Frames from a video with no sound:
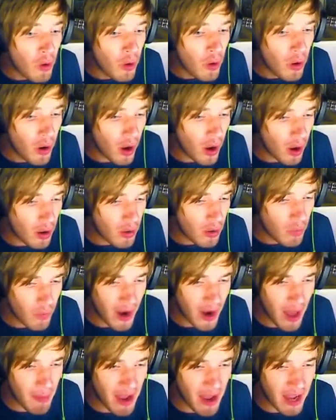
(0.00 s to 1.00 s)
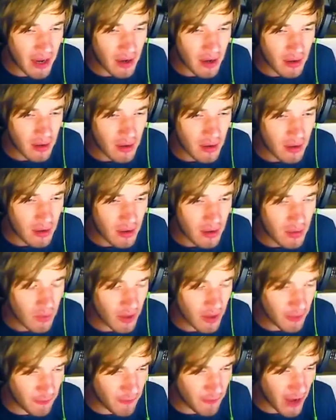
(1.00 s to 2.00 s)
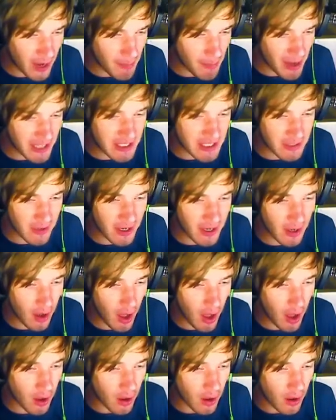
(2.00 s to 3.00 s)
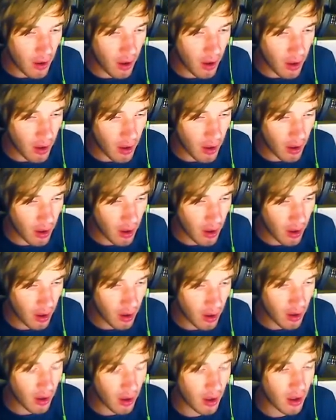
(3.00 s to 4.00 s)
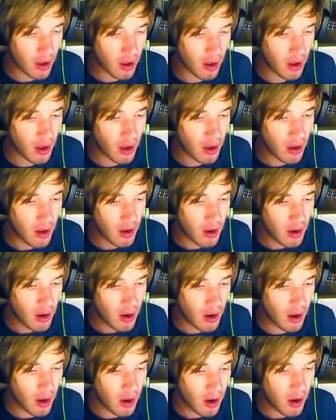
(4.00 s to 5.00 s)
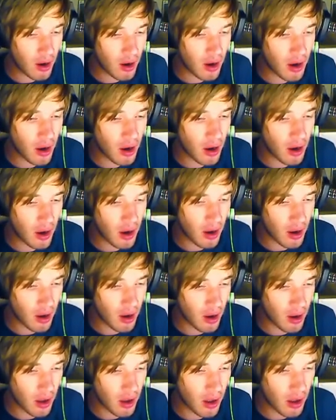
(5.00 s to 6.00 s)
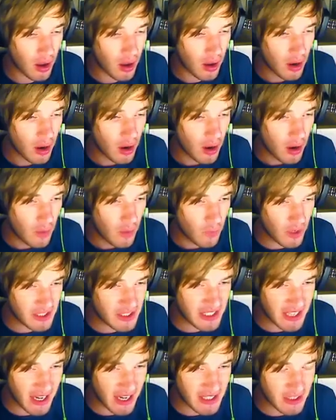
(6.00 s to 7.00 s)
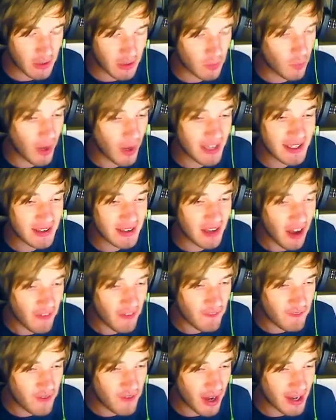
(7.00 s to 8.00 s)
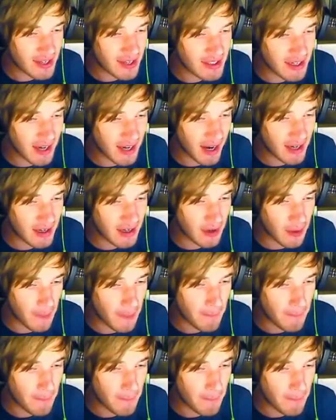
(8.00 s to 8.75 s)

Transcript: What? Where am I? What the fuck am I doing? Oh! Oh! Oh! Oh! Oh! Oh! Oh! Oh! Oh! Oh! Oh! What did I do? What the fuck did I do?